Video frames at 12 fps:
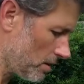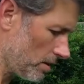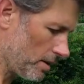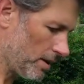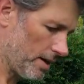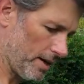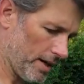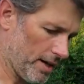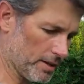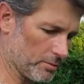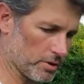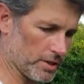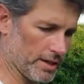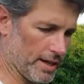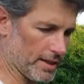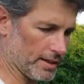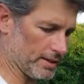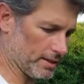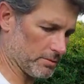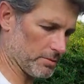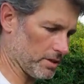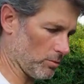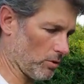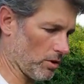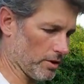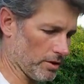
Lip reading: And we're going to add a little bit of water.